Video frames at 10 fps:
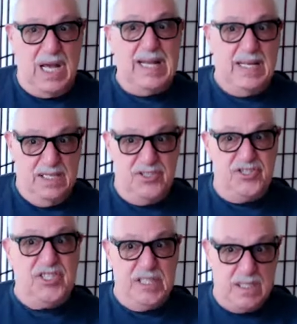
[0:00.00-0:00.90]
I can
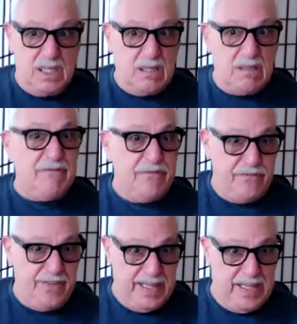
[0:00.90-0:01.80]
still
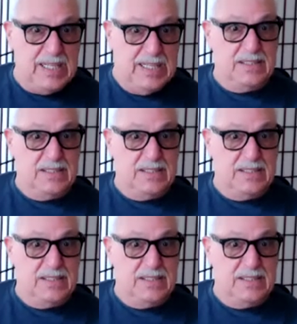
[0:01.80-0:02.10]
feel it.